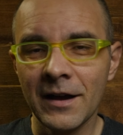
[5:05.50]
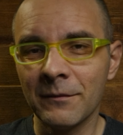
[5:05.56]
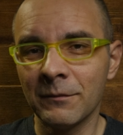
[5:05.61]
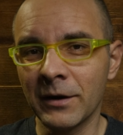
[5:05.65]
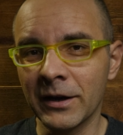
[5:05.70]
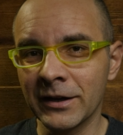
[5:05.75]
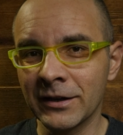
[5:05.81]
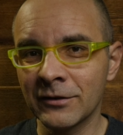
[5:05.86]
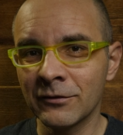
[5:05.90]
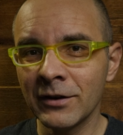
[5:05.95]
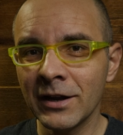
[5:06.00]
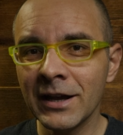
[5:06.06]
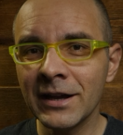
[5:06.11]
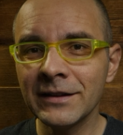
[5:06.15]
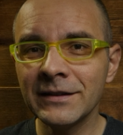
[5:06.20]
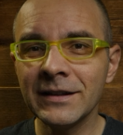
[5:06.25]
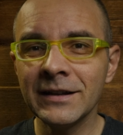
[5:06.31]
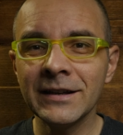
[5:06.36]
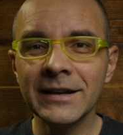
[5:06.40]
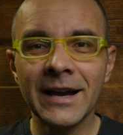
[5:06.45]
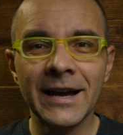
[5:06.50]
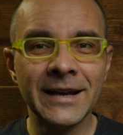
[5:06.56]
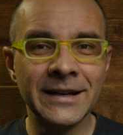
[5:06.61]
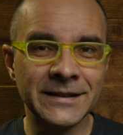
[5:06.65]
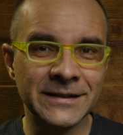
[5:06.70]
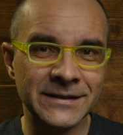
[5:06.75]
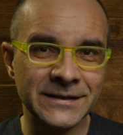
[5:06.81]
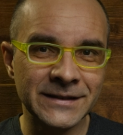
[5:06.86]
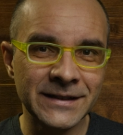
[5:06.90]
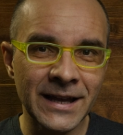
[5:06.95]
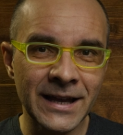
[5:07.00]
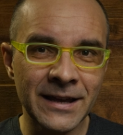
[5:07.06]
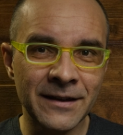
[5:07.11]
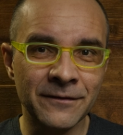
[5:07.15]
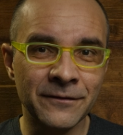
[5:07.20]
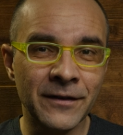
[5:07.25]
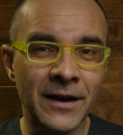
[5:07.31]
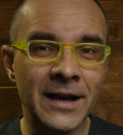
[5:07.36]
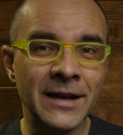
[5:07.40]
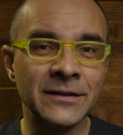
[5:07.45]
By creating a
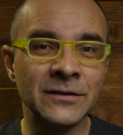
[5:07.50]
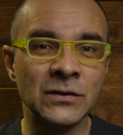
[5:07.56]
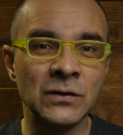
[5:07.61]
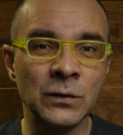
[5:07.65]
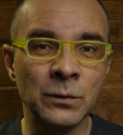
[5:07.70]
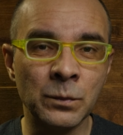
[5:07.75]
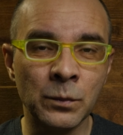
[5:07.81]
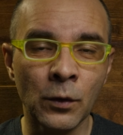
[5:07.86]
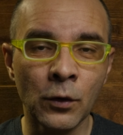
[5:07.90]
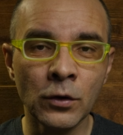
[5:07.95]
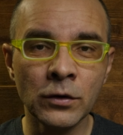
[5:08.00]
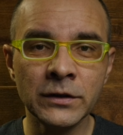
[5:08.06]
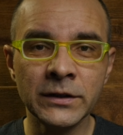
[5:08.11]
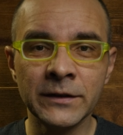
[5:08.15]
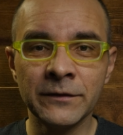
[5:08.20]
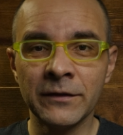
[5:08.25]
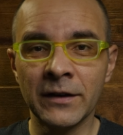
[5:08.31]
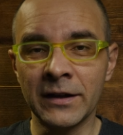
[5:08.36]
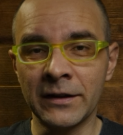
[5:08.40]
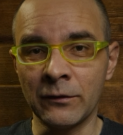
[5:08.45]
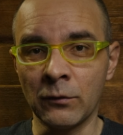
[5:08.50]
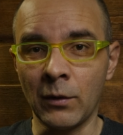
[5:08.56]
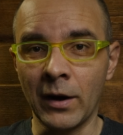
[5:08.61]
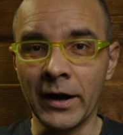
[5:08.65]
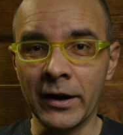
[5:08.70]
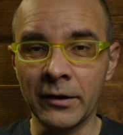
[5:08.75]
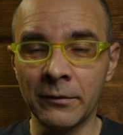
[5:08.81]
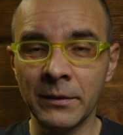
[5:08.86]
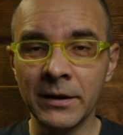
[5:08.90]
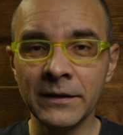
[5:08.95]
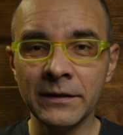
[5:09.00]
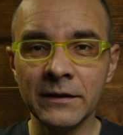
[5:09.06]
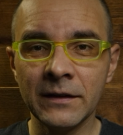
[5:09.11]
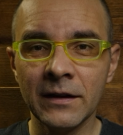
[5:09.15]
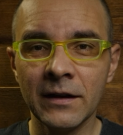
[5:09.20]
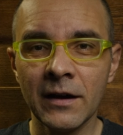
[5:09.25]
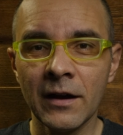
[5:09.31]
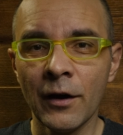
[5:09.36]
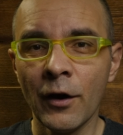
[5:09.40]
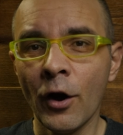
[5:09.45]
safe and supportive environment,
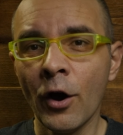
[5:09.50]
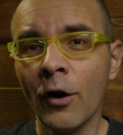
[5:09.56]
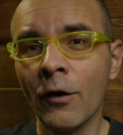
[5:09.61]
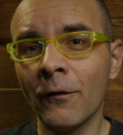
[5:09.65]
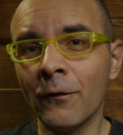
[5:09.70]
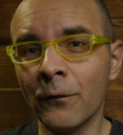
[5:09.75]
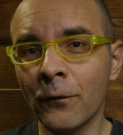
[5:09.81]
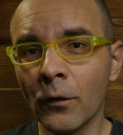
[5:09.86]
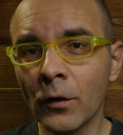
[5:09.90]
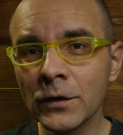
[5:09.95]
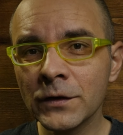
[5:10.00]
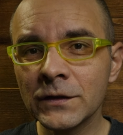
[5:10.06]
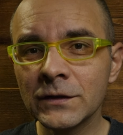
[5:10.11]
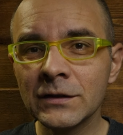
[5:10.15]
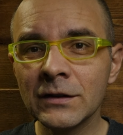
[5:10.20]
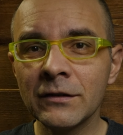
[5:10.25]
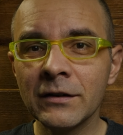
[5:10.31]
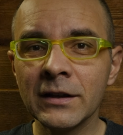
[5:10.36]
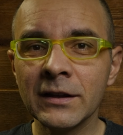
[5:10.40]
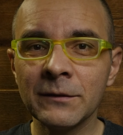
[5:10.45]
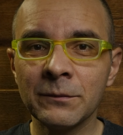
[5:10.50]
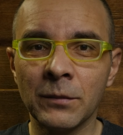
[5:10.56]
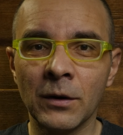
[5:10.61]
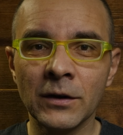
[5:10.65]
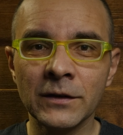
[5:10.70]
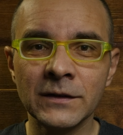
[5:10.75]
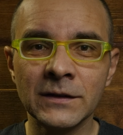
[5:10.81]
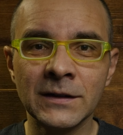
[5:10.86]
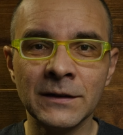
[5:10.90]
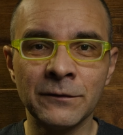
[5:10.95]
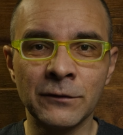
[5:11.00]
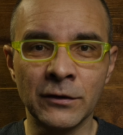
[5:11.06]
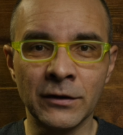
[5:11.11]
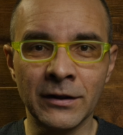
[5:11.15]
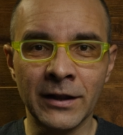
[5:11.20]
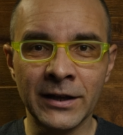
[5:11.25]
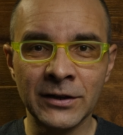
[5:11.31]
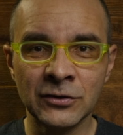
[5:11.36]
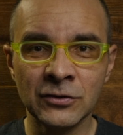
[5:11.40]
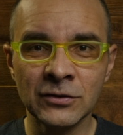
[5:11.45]
fostering positive
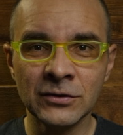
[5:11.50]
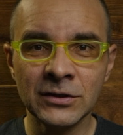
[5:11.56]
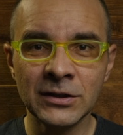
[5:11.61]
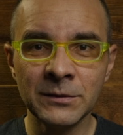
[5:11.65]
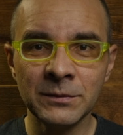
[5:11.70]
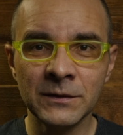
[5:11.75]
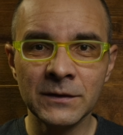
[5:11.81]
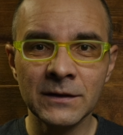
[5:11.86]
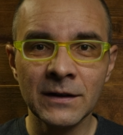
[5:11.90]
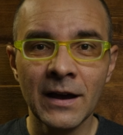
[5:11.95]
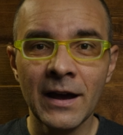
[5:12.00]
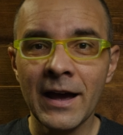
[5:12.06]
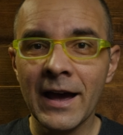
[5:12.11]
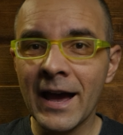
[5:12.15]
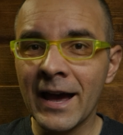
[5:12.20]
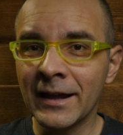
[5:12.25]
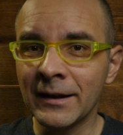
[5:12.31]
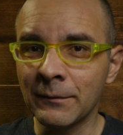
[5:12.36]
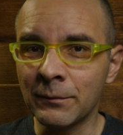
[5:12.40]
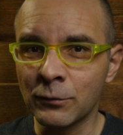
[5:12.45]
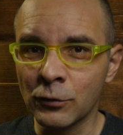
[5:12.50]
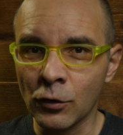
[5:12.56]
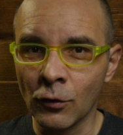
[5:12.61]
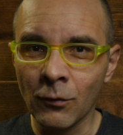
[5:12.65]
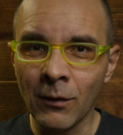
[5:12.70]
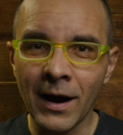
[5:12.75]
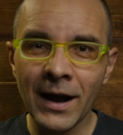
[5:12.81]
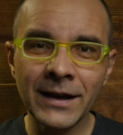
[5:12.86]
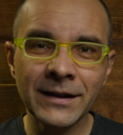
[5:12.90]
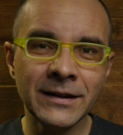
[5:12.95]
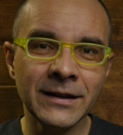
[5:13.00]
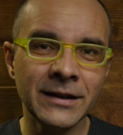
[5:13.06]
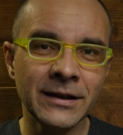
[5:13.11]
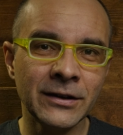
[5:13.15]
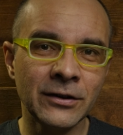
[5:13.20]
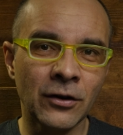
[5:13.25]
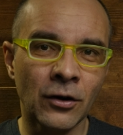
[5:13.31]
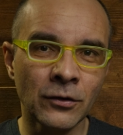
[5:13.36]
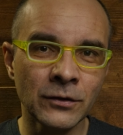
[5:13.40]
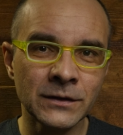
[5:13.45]
relationships, and providing
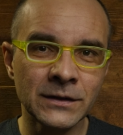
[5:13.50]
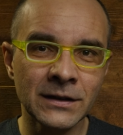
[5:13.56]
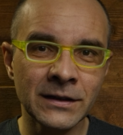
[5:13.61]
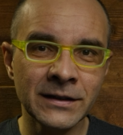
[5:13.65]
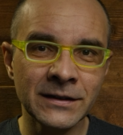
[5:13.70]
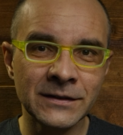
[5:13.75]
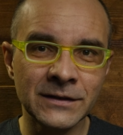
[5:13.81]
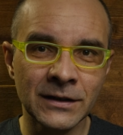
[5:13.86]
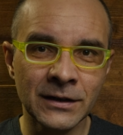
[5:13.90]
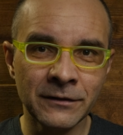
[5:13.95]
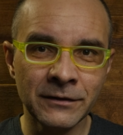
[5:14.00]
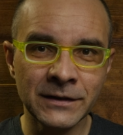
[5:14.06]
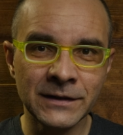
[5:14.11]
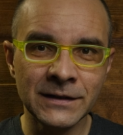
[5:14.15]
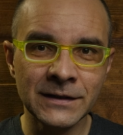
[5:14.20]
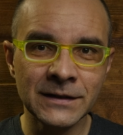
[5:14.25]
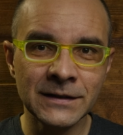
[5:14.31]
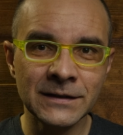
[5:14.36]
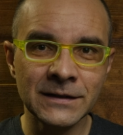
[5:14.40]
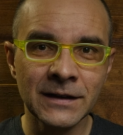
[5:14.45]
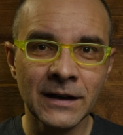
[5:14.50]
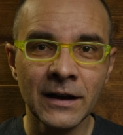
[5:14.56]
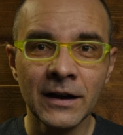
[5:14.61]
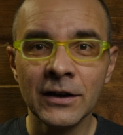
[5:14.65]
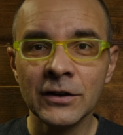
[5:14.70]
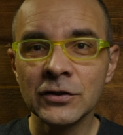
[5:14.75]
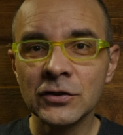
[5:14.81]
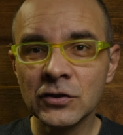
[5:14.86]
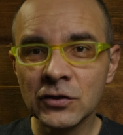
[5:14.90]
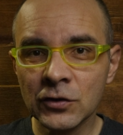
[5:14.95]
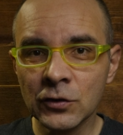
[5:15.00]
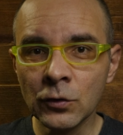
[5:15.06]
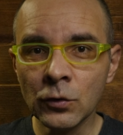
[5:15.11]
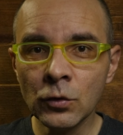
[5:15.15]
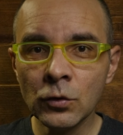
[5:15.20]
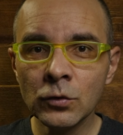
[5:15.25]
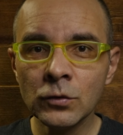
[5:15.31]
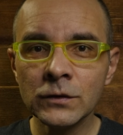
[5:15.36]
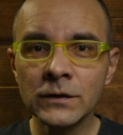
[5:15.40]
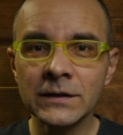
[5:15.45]
counseling services,
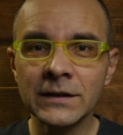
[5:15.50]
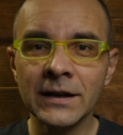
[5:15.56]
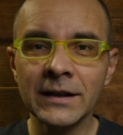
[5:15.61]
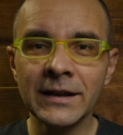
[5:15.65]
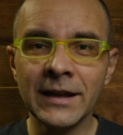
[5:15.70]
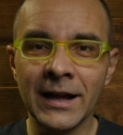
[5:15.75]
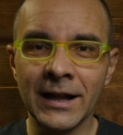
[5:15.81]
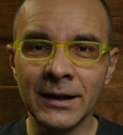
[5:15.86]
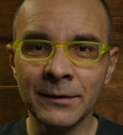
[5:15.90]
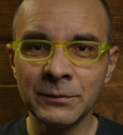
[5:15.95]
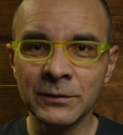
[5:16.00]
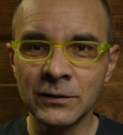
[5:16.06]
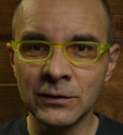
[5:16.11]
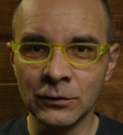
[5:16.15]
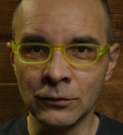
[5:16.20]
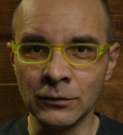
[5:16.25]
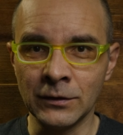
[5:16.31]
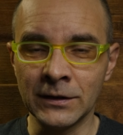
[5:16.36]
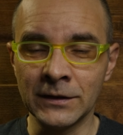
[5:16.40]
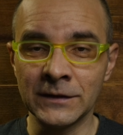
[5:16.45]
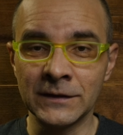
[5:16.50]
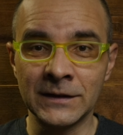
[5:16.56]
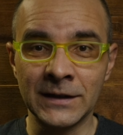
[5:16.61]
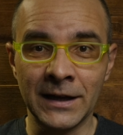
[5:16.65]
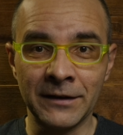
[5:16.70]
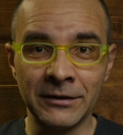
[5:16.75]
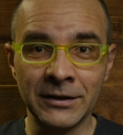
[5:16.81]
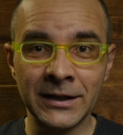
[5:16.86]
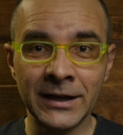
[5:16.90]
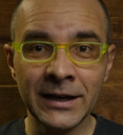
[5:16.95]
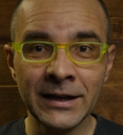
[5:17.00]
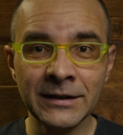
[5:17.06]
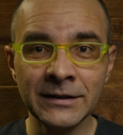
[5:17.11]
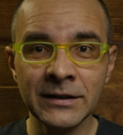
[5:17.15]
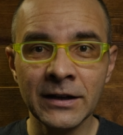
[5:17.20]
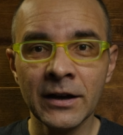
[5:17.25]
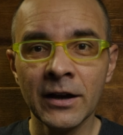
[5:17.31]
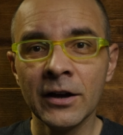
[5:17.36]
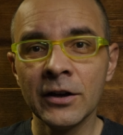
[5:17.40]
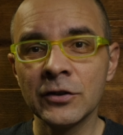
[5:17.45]
schools can help students
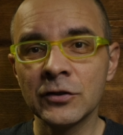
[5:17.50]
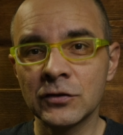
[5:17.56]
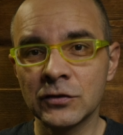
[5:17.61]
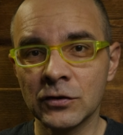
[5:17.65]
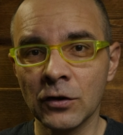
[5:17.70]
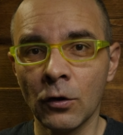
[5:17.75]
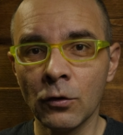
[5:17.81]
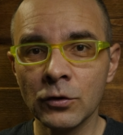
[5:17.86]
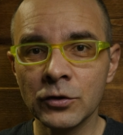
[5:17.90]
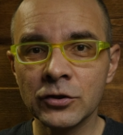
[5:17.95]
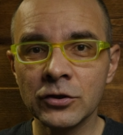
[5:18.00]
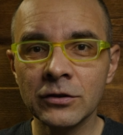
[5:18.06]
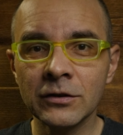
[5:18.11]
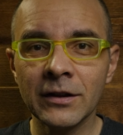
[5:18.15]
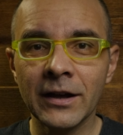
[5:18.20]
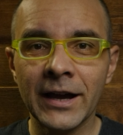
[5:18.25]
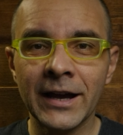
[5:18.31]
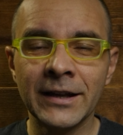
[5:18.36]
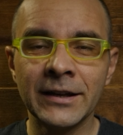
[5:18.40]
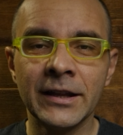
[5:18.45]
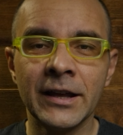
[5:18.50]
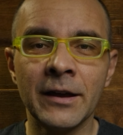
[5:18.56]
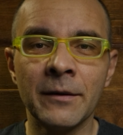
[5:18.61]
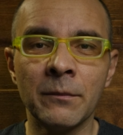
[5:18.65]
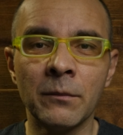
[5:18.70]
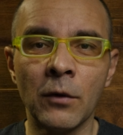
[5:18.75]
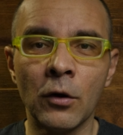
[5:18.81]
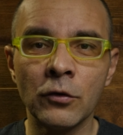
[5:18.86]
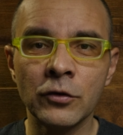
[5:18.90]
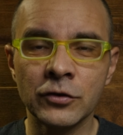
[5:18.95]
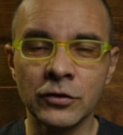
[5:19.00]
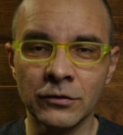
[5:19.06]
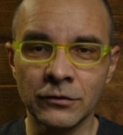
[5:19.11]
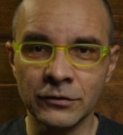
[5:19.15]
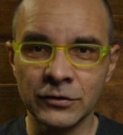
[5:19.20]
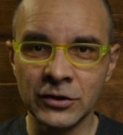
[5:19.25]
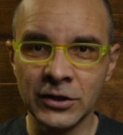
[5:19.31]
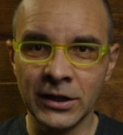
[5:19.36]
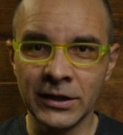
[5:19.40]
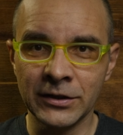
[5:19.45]
navigate social and emotional
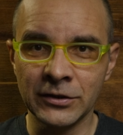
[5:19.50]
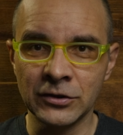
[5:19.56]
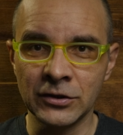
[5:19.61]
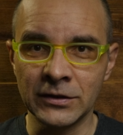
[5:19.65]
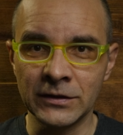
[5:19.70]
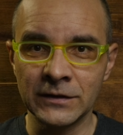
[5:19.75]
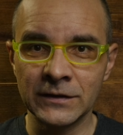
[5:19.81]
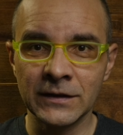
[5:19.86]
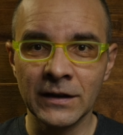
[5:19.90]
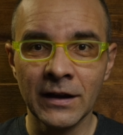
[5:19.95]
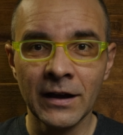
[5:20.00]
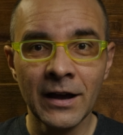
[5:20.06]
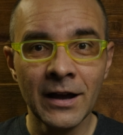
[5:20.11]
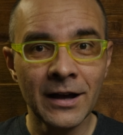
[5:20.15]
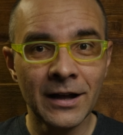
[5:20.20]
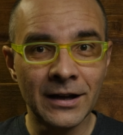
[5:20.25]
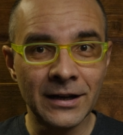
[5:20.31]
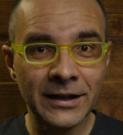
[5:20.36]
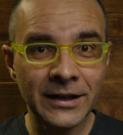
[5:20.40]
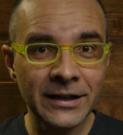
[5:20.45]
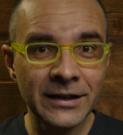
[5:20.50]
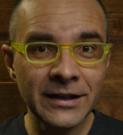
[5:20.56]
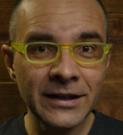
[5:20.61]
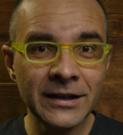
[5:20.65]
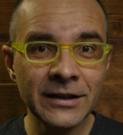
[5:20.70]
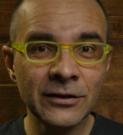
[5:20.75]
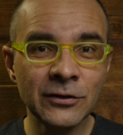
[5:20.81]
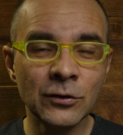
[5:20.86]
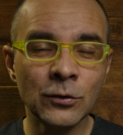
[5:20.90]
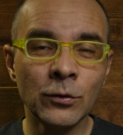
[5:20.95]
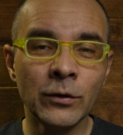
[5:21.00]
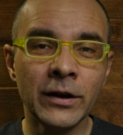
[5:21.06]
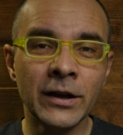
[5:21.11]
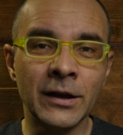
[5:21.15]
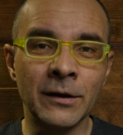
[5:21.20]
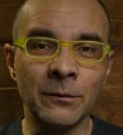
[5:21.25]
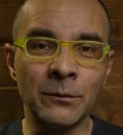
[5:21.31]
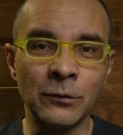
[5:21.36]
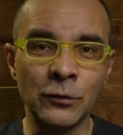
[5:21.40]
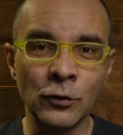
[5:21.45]
challenges, leading to
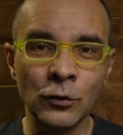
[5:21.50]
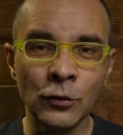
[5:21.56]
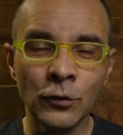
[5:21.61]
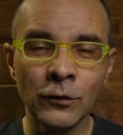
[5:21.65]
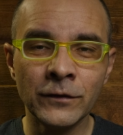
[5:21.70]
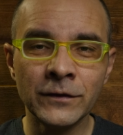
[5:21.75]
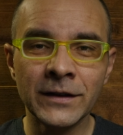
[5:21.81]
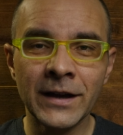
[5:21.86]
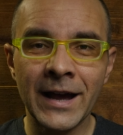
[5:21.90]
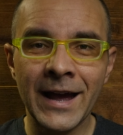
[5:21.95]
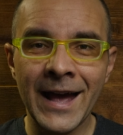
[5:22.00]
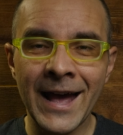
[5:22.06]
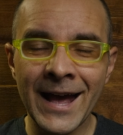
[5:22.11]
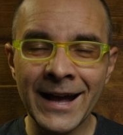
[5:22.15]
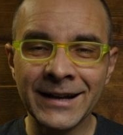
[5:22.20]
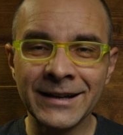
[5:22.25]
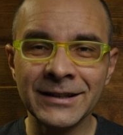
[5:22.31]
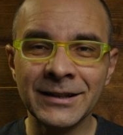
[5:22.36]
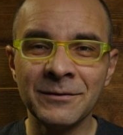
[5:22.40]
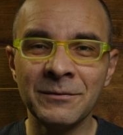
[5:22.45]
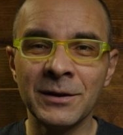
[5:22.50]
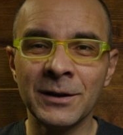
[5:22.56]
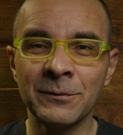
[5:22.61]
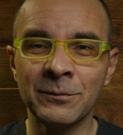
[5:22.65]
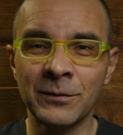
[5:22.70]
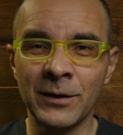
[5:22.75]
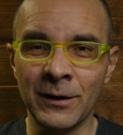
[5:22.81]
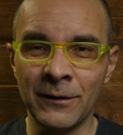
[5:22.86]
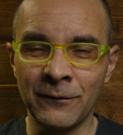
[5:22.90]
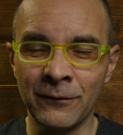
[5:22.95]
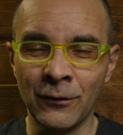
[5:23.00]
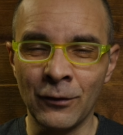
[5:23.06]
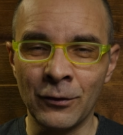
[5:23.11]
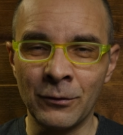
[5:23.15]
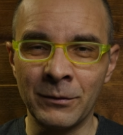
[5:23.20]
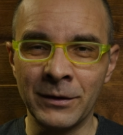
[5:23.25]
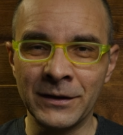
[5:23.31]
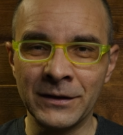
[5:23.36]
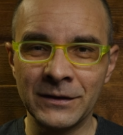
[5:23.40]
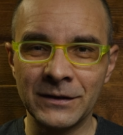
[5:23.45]
improved academic
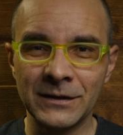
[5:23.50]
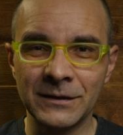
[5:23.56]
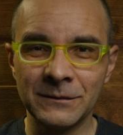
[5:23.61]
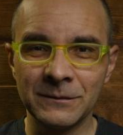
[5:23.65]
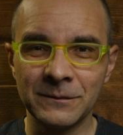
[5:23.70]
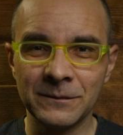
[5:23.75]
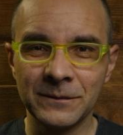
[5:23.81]
performance.